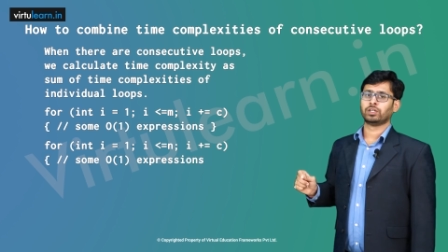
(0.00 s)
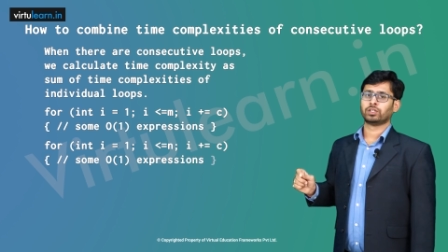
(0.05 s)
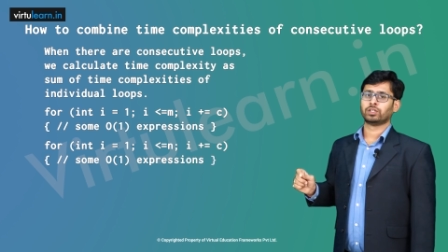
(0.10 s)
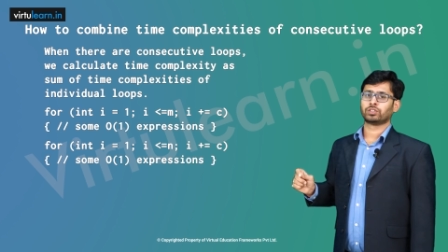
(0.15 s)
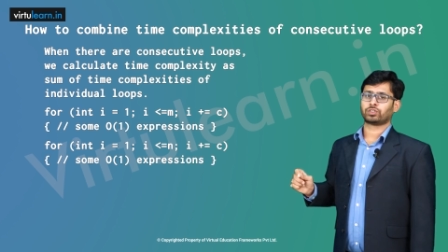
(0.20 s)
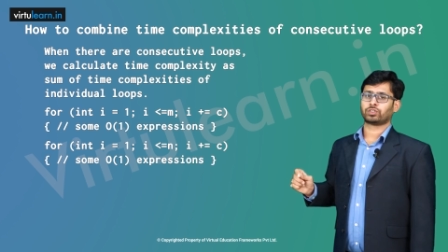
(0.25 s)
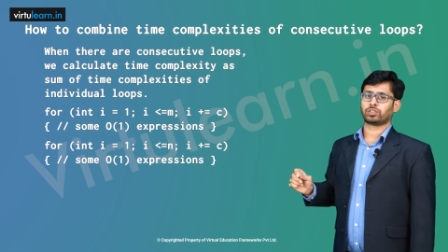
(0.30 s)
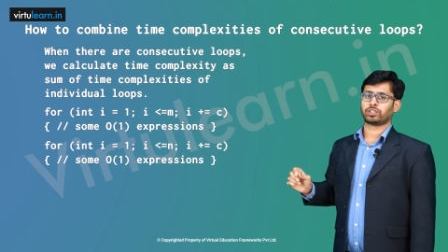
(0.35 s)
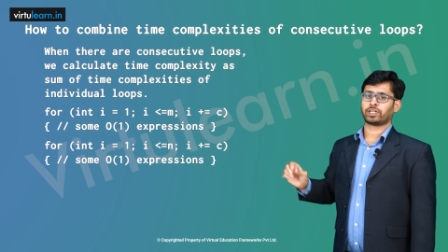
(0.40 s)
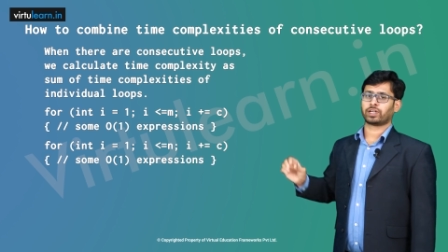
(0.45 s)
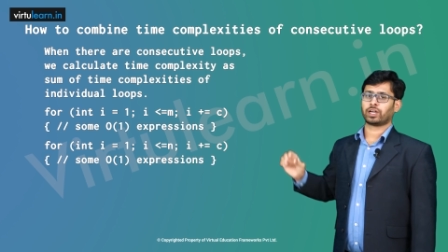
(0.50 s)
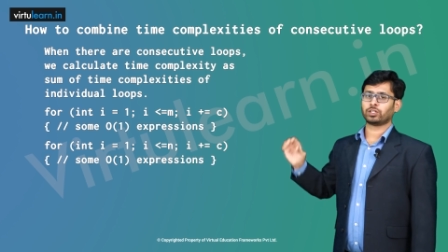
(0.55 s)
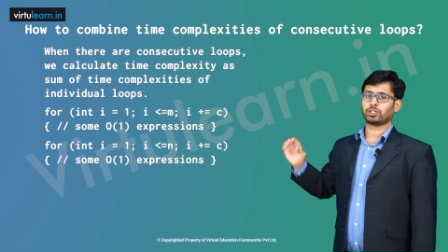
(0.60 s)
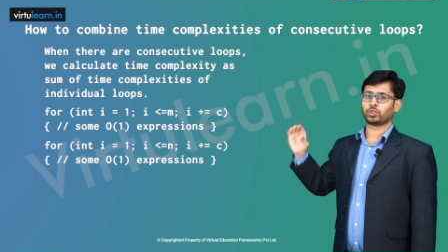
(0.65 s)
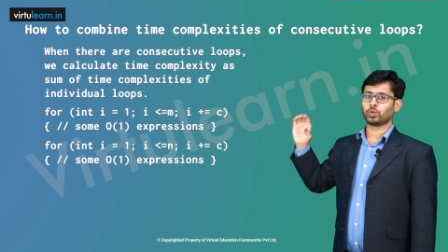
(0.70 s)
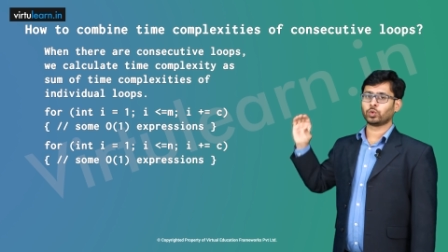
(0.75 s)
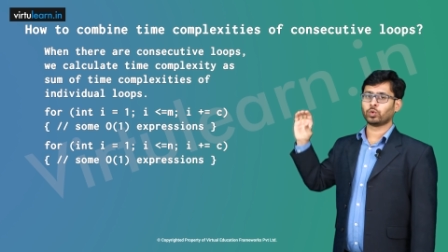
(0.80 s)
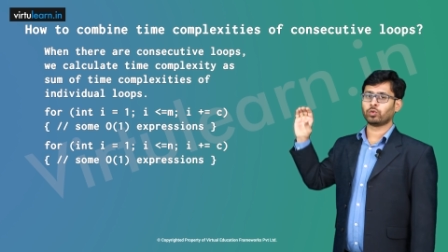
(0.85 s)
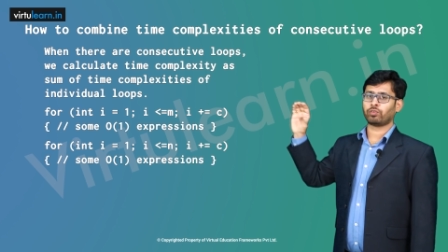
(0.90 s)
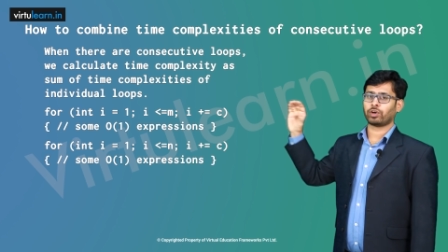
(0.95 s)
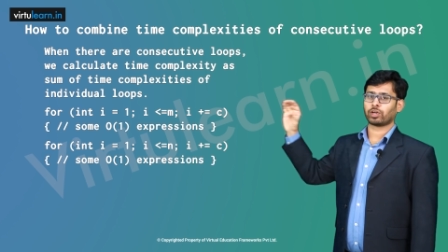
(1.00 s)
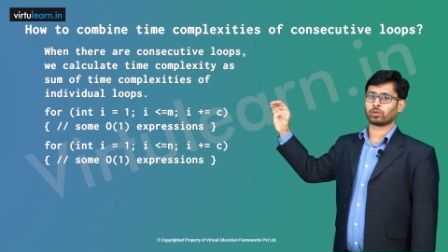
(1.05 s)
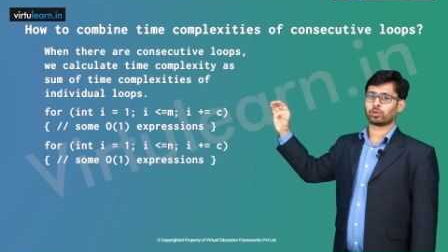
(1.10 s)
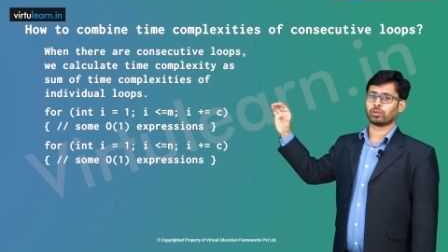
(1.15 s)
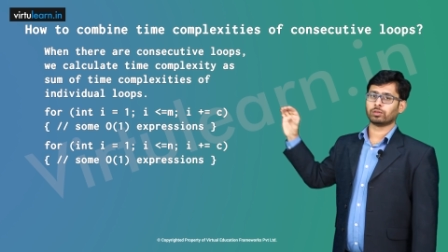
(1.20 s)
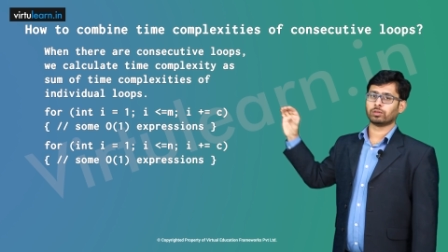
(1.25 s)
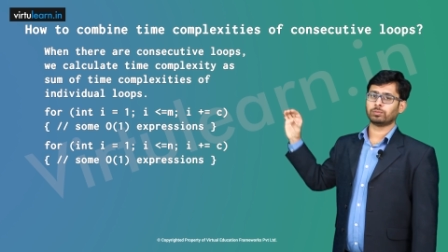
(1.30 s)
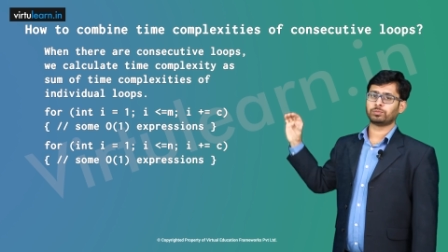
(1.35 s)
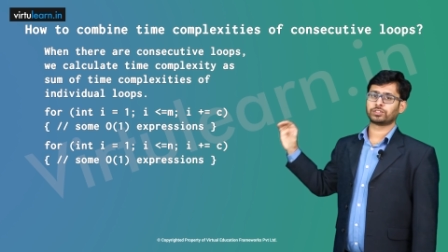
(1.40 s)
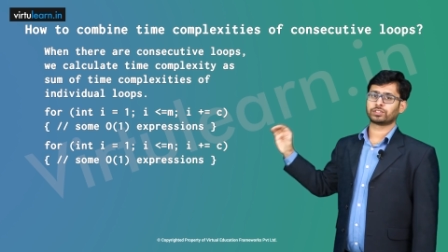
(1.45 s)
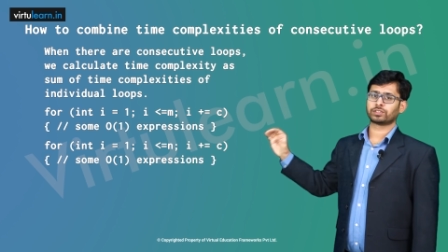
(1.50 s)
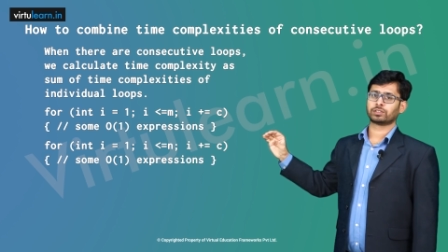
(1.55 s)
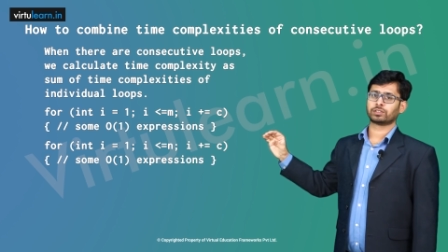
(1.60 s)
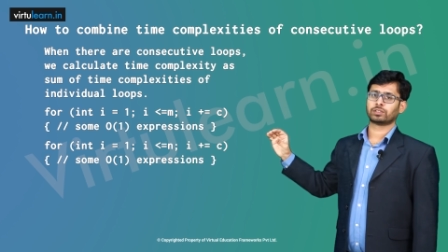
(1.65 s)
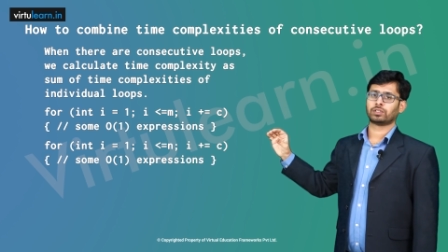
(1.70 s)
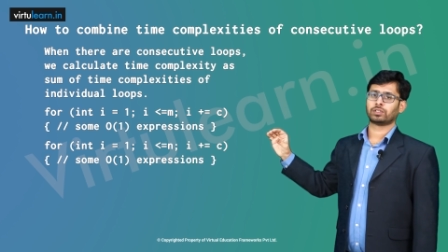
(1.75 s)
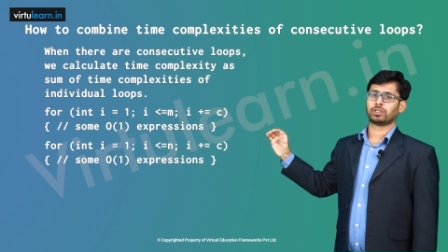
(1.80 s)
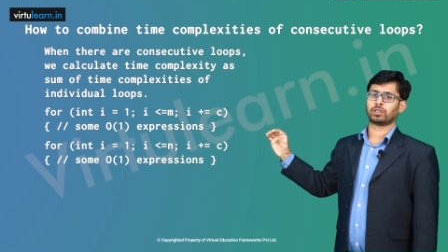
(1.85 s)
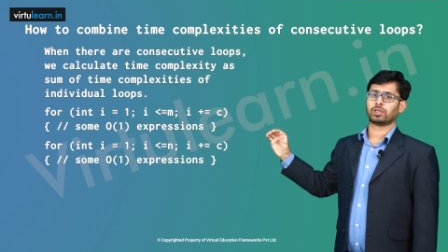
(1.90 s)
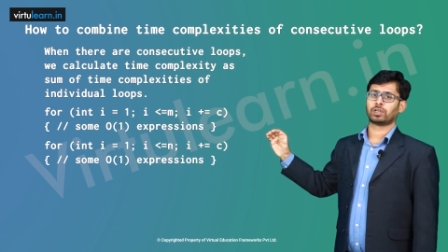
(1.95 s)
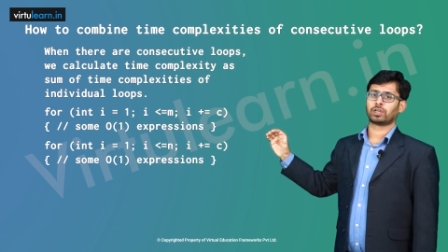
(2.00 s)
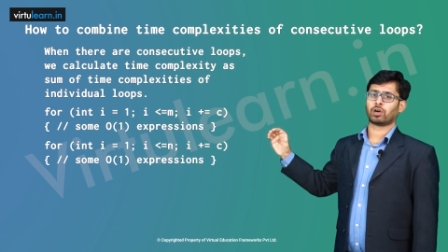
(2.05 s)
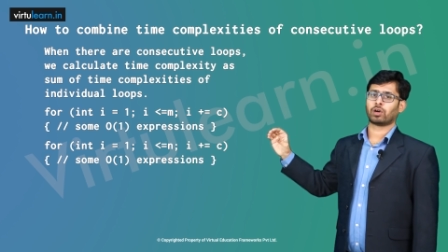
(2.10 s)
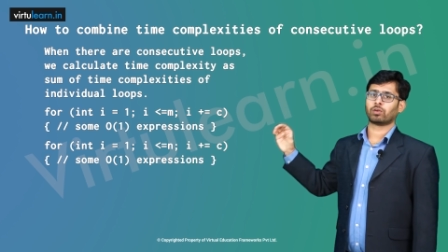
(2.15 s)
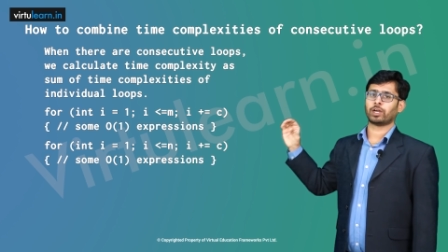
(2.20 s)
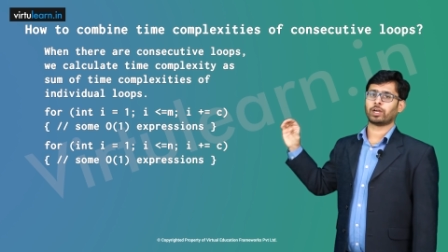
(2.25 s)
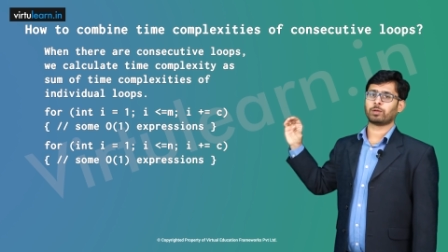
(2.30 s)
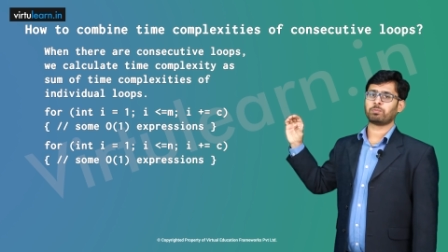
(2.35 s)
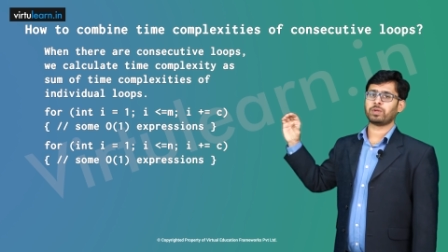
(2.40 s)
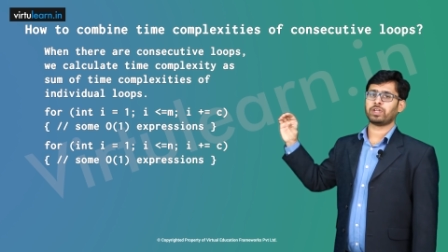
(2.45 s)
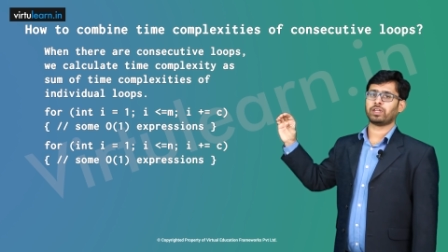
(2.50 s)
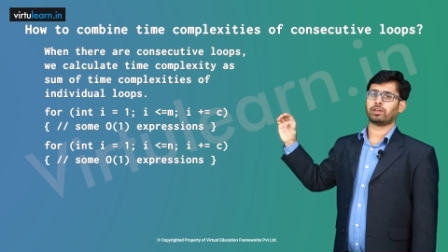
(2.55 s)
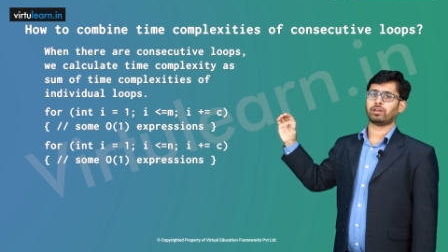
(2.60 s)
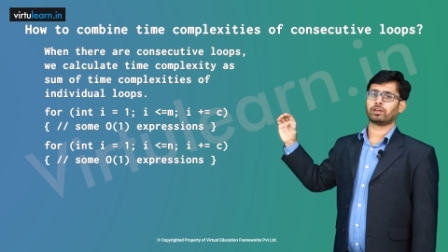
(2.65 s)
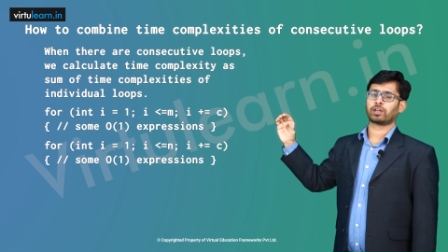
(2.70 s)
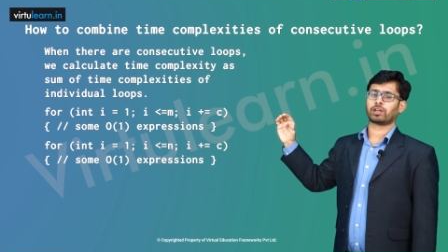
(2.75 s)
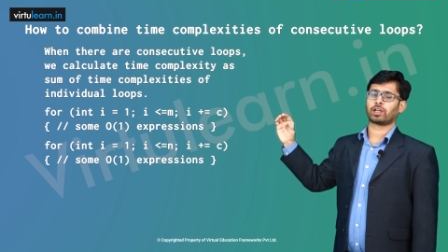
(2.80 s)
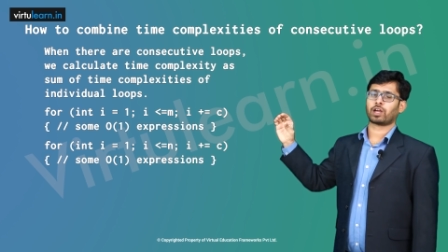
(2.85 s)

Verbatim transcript: So there are two for loops. Now let me